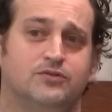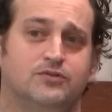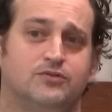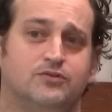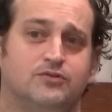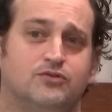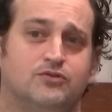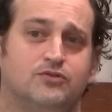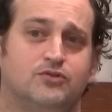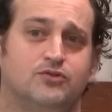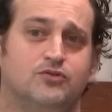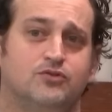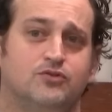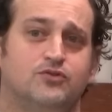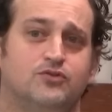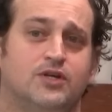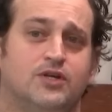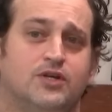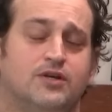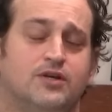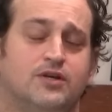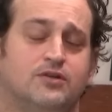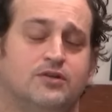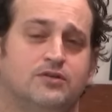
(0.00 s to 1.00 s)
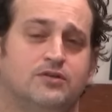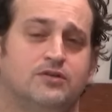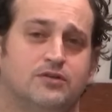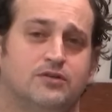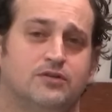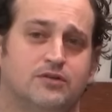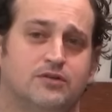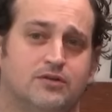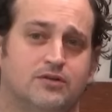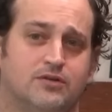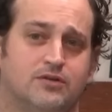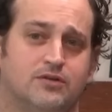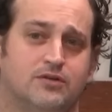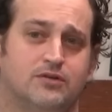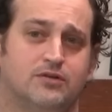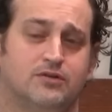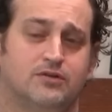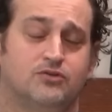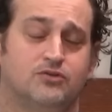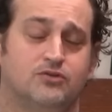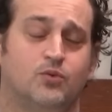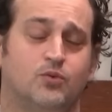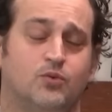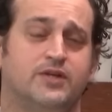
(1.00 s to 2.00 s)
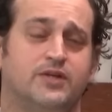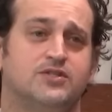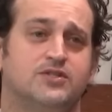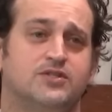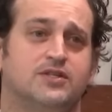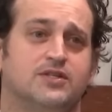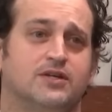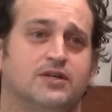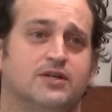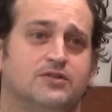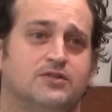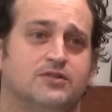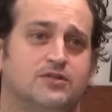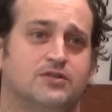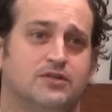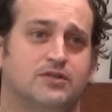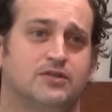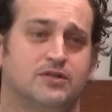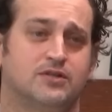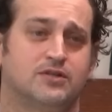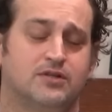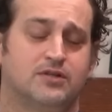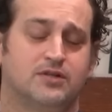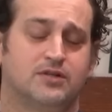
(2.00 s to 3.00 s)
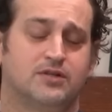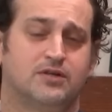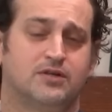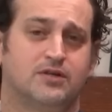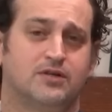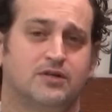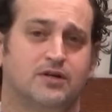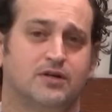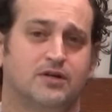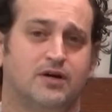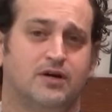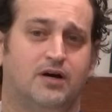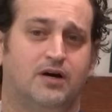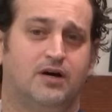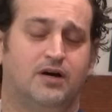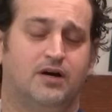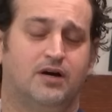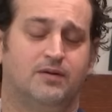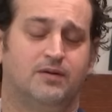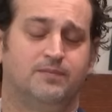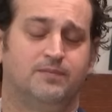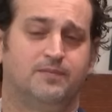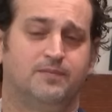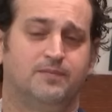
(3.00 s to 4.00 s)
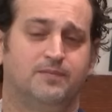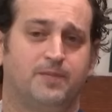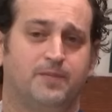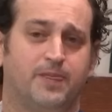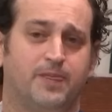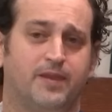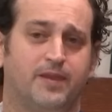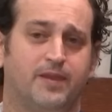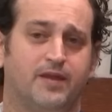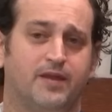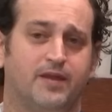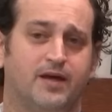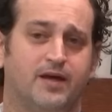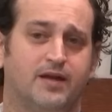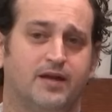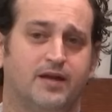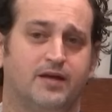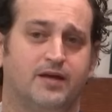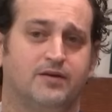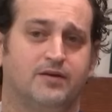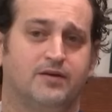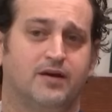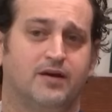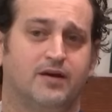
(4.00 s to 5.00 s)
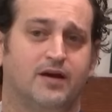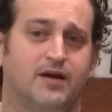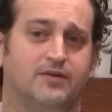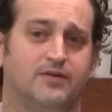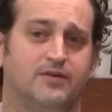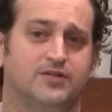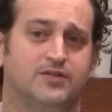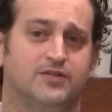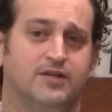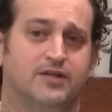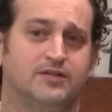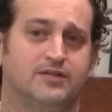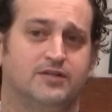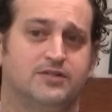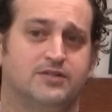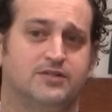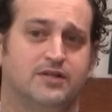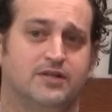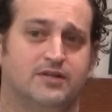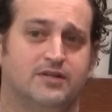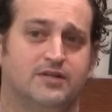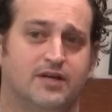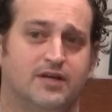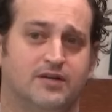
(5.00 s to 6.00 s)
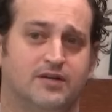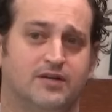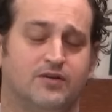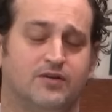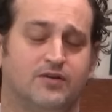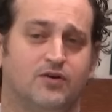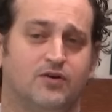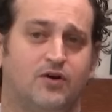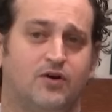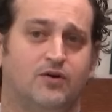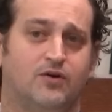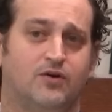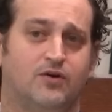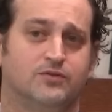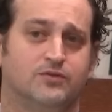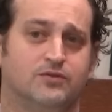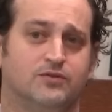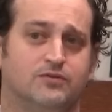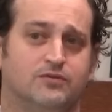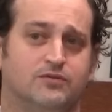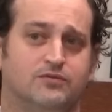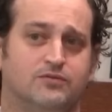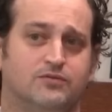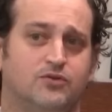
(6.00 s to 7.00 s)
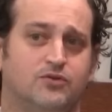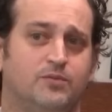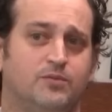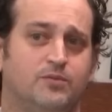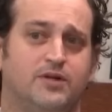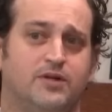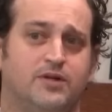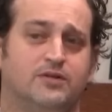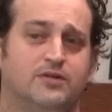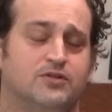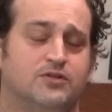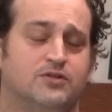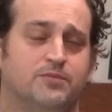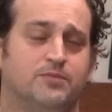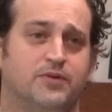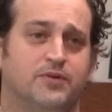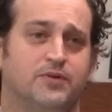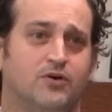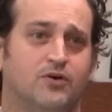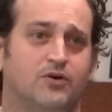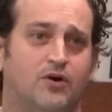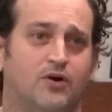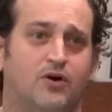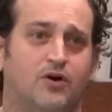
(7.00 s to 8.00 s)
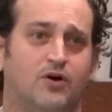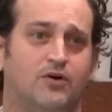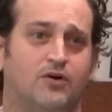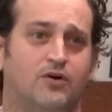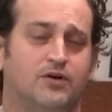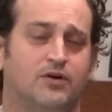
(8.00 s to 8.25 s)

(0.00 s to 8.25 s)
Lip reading: Tuesday the 26th, and I said it's at the end of the call. It was a 2 minute and something call.